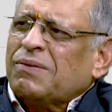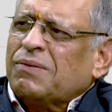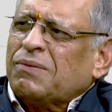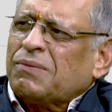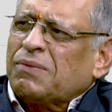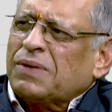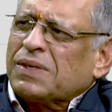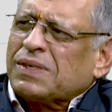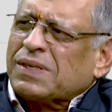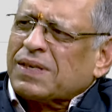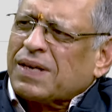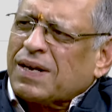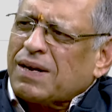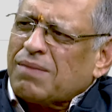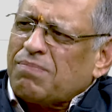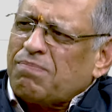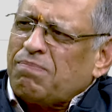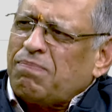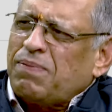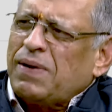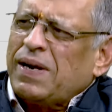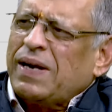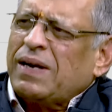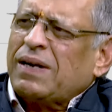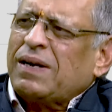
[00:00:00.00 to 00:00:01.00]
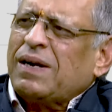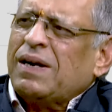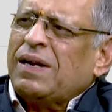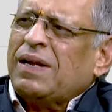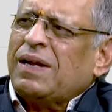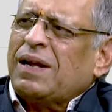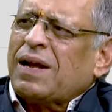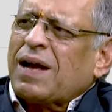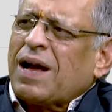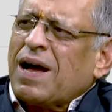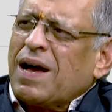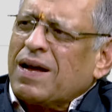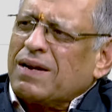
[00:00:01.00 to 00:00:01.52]
was
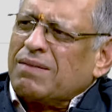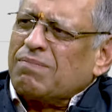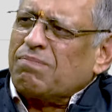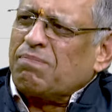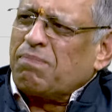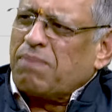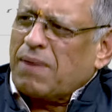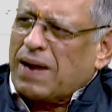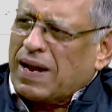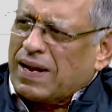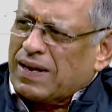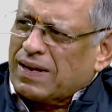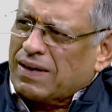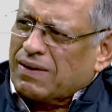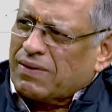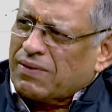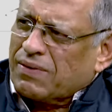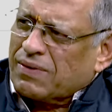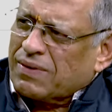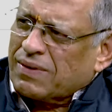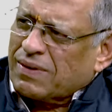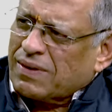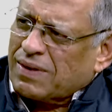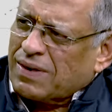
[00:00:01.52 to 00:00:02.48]
completely unplanned,